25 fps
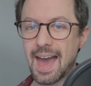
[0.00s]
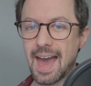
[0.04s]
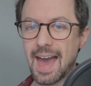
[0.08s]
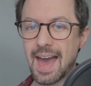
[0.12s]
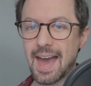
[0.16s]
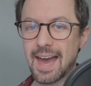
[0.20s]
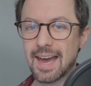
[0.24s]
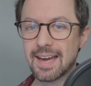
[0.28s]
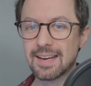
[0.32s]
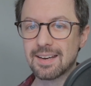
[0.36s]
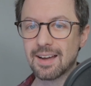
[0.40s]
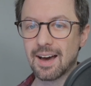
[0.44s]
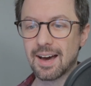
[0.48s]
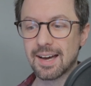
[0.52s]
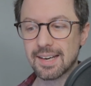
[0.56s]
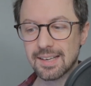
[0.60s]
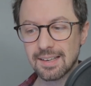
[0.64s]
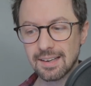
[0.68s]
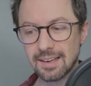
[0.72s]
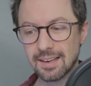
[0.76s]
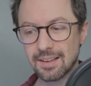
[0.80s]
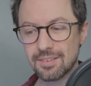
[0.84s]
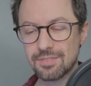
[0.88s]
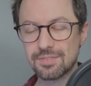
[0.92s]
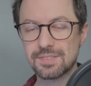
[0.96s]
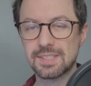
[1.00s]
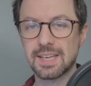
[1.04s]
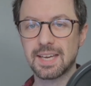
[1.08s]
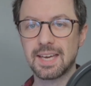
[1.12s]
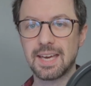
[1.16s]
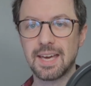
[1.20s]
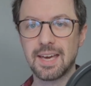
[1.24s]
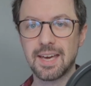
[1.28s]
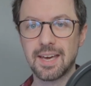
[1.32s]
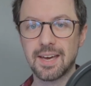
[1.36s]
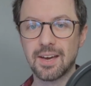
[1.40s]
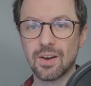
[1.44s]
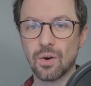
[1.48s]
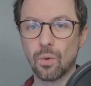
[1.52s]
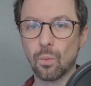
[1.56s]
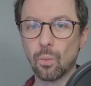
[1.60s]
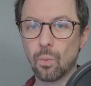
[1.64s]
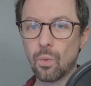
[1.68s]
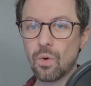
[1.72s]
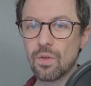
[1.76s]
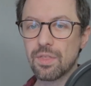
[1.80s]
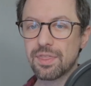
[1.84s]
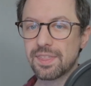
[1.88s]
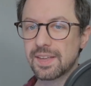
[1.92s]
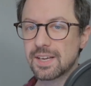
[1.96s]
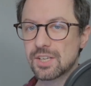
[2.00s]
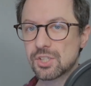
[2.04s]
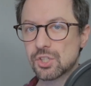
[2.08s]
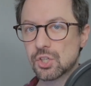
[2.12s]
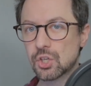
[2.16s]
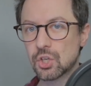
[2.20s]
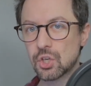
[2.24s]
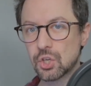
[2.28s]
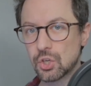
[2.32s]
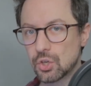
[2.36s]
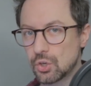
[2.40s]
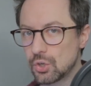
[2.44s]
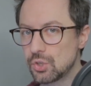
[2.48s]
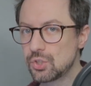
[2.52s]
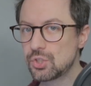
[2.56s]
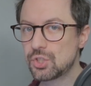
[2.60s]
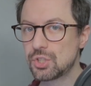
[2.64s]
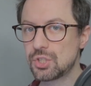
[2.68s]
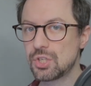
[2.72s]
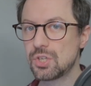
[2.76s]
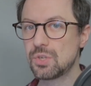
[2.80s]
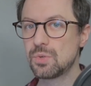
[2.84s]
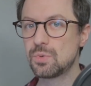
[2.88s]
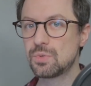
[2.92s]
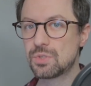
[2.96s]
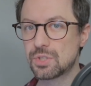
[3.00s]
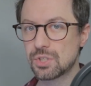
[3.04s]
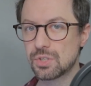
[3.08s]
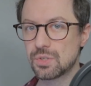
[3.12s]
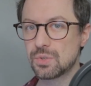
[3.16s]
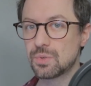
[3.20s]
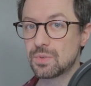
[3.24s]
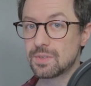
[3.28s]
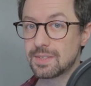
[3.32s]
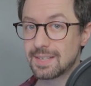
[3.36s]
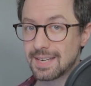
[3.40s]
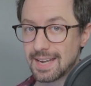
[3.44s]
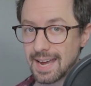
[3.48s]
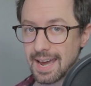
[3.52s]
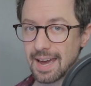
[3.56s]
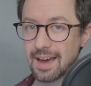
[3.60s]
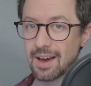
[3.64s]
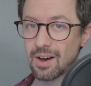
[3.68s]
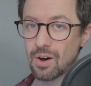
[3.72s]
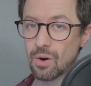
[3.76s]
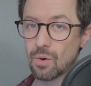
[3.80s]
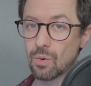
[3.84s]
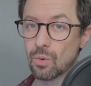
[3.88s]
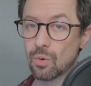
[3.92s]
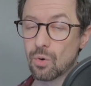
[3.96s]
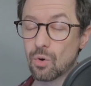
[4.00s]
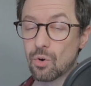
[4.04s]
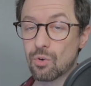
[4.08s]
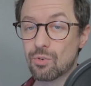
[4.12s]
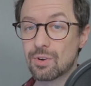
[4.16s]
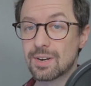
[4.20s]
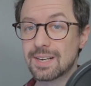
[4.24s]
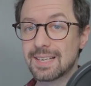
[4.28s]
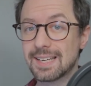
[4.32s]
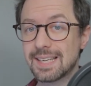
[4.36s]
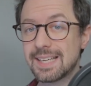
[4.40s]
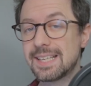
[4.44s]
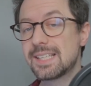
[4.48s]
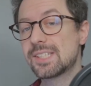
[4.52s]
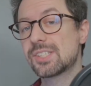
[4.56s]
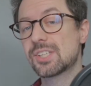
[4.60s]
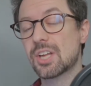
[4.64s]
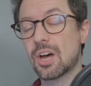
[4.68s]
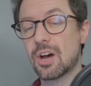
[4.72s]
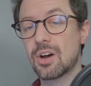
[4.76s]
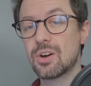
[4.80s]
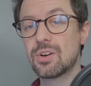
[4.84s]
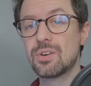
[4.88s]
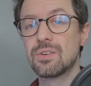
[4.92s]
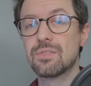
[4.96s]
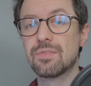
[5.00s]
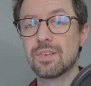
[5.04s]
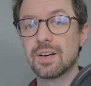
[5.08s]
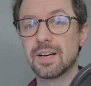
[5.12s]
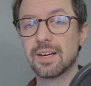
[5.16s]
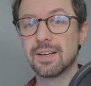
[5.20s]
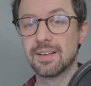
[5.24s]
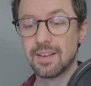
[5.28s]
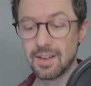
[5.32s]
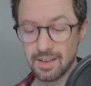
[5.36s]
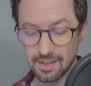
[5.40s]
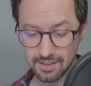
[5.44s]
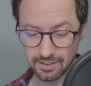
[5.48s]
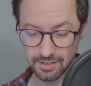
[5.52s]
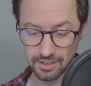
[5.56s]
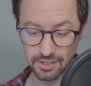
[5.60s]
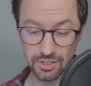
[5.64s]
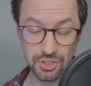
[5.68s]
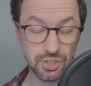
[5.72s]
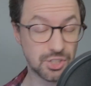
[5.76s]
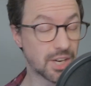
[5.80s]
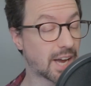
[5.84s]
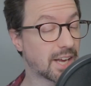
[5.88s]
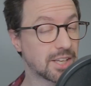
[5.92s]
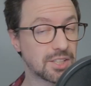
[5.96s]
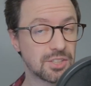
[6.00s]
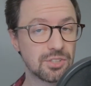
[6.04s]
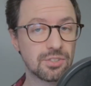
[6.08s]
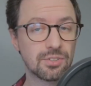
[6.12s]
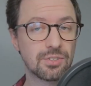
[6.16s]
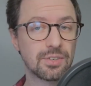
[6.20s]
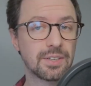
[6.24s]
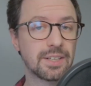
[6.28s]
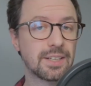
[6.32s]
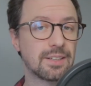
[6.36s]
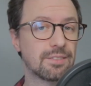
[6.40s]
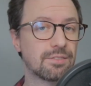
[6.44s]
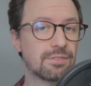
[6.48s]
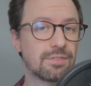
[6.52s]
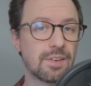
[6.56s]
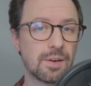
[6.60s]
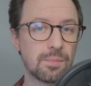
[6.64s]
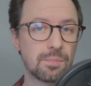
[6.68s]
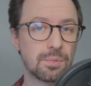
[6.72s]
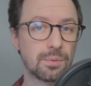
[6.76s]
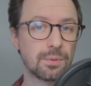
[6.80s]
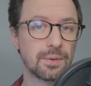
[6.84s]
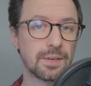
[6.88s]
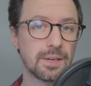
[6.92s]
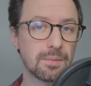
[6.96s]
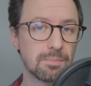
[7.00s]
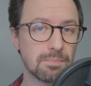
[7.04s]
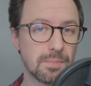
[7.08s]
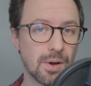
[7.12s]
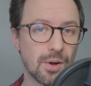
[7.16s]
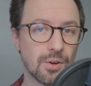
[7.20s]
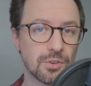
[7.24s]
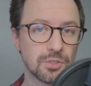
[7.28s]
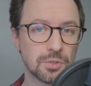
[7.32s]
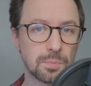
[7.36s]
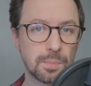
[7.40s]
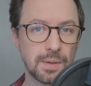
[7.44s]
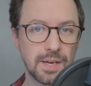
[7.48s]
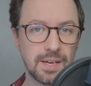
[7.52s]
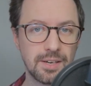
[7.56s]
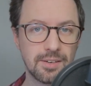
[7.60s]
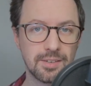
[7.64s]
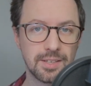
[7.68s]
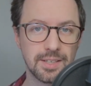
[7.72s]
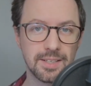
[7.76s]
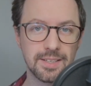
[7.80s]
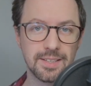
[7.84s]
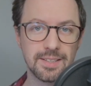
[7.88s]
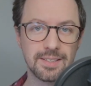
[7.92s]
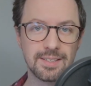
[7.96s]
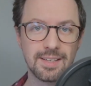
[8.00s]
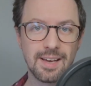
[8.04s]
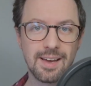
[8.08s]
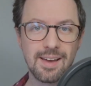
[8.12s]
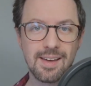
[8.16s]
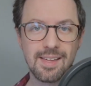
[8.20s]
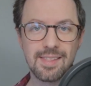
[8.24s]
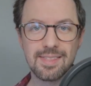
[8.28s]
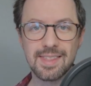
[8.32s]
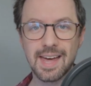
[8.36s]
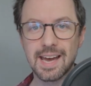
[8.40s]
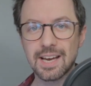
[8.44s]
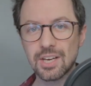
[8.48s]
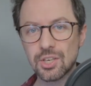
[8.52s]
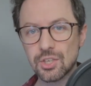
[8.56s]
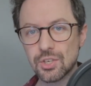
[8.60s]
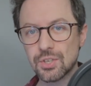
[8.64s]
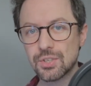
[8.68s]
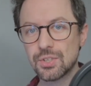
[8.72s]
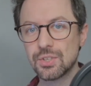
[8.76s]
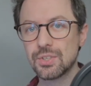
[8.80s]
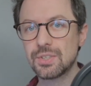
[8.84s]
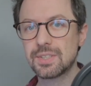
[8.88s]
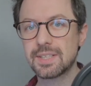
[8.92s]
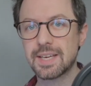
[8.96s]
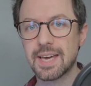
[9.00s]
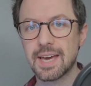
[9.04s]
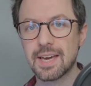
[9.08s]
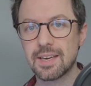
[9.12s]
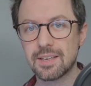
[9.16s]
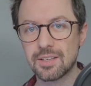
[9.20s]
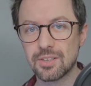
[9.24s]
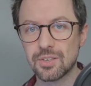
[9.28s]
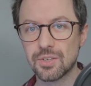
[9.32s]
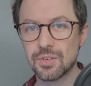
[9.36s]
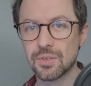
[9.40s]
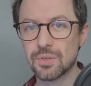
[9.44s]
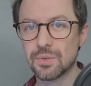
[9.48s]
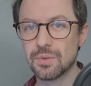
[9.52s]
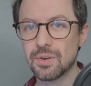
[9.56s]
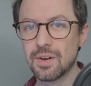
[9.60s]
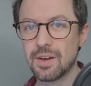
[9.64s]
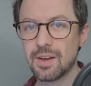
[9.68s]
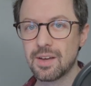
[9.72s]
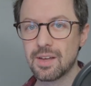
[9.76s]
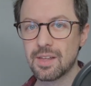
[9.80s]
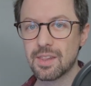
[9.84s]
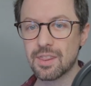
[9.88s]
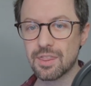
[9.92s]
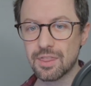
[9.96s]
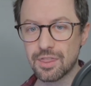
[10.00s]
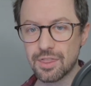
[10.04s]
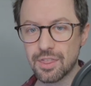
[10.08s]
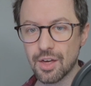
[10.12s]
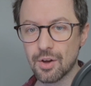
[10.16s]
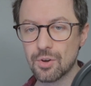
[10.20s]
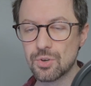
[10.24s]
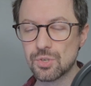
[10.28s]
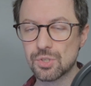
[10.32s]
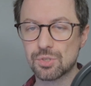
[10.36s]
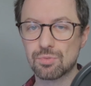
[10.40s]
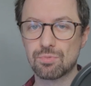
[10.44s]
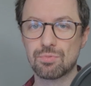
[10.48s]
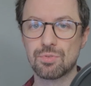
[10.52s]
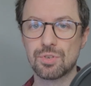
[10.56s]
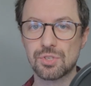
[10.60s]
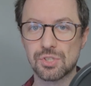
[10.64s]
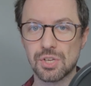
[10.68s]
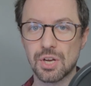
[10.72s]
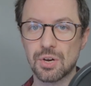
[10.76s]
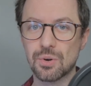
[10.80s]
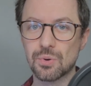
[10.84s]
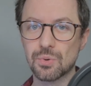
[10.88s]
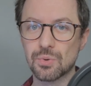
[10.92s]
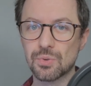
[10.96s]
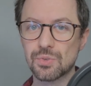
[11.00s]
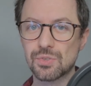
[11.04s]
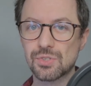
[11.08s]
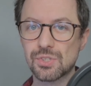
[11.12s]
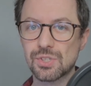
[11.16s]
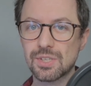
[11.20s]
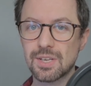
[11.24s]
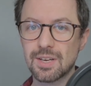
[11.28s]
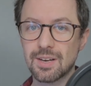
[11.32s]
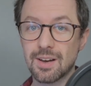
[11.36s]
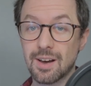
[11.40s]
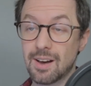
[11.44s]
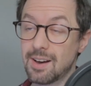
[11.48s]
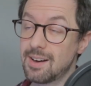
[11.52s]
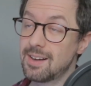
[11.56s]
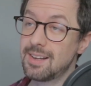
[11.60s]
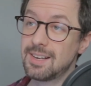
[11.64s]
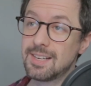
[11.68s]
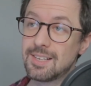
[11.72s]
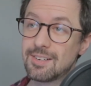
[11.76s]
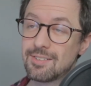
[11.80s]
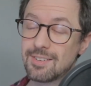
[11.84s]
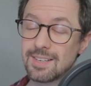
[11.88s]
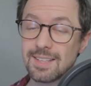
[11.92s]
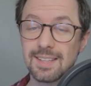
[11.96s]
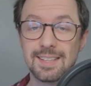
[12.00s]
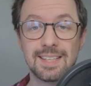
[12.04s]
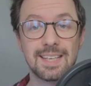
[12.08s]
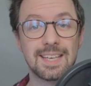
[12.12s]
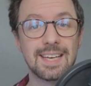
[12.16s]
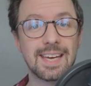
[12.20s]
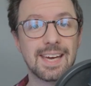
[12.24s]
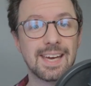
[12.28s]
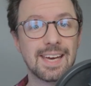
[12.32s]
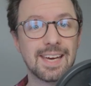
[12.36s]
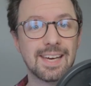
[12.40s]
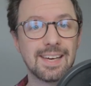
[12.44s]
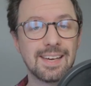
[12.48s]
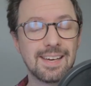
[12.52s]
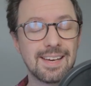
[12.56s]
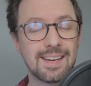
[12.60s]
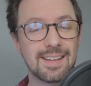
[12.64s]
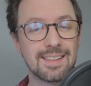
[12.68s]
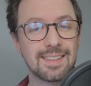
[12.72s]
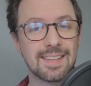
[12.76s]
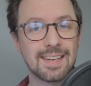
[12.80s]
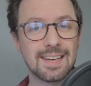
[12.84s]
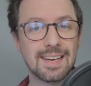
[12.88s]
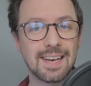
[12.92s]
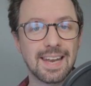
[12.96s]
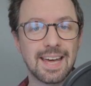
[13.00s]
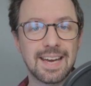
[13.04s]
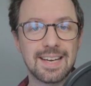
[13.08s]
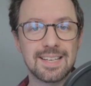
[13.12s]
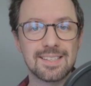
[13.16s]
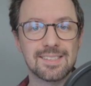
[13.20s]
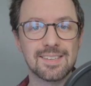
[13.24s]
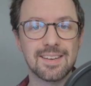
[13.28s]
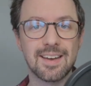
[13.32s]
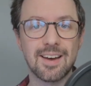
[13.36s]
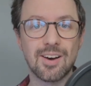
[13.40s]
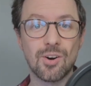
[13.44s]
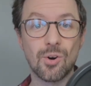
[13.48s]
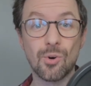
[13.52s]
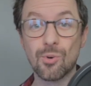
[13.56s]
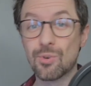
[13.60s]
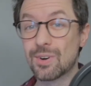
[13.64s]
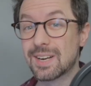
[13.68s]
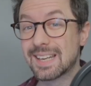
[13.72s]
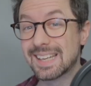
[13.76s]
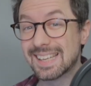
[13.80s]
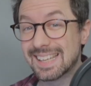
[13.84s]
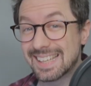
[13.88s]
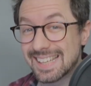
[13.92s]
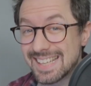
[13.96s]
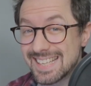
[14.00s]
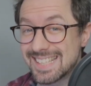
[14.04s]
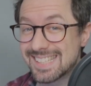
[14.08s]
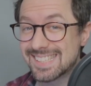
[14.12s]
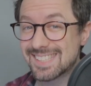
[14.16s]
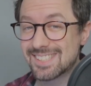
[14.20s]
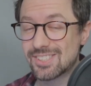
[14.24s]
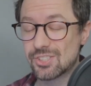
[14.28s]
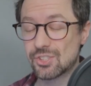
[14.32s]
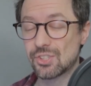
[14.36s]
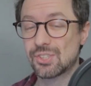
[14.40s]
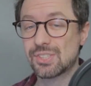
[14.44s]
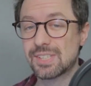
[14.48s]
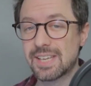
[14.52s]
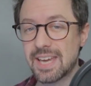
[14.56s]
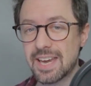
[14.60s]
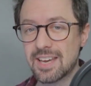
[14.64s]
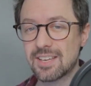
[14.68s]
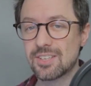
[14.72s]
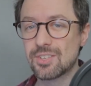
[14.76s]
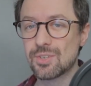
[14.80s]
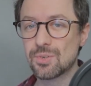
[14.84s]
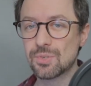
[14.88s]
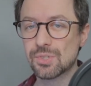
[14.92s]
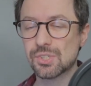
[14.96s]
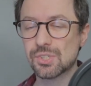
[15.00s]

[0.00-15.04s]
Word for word: And I'd love to hear what things could you do now, or at least over the January, February and March period, that could get you those results earlier in the year than later, or at least just get you